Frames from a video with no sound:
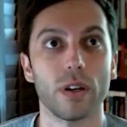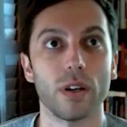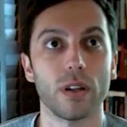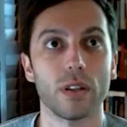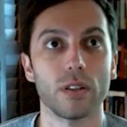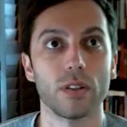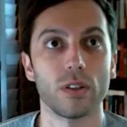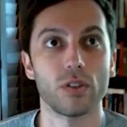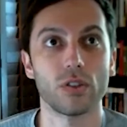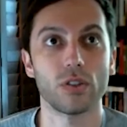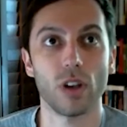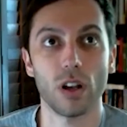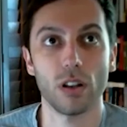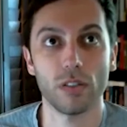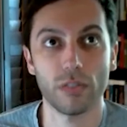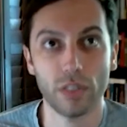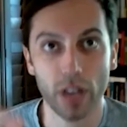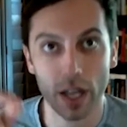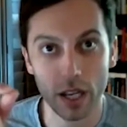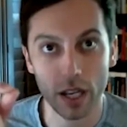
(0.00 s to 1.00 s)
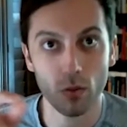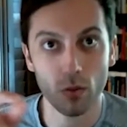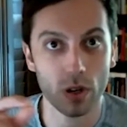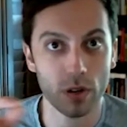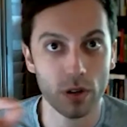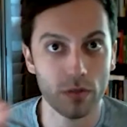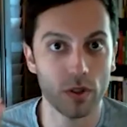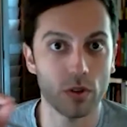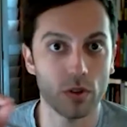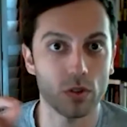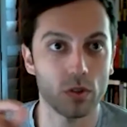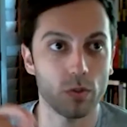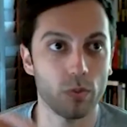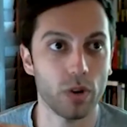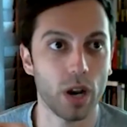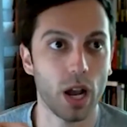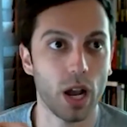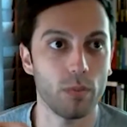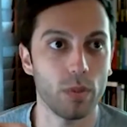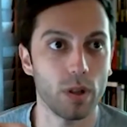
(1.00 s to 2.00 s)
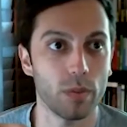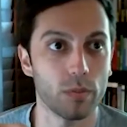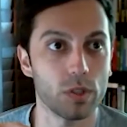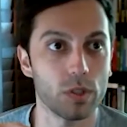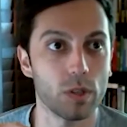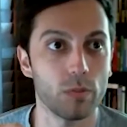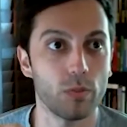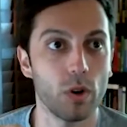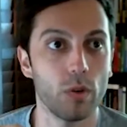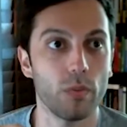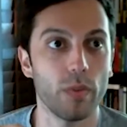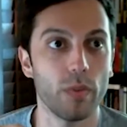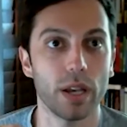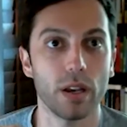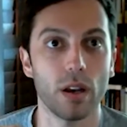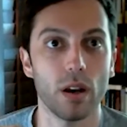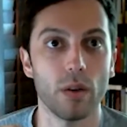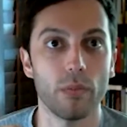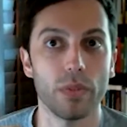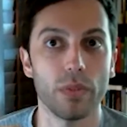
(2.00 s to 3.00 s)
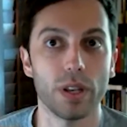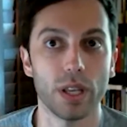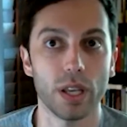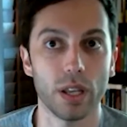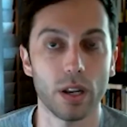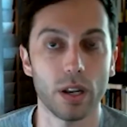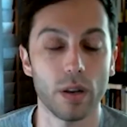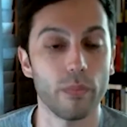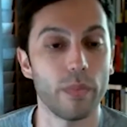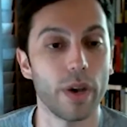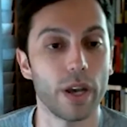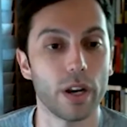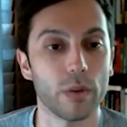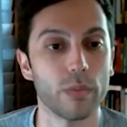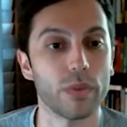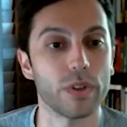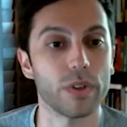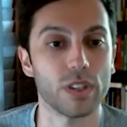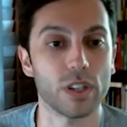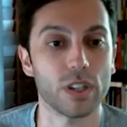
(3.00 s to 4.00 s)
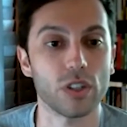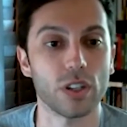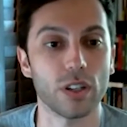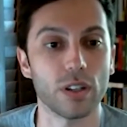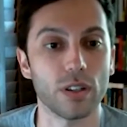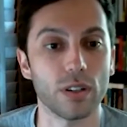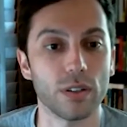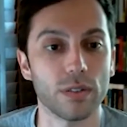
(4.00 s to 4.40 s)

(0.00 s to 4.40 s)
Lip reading: to solve any one of those problems to put my company in a better position?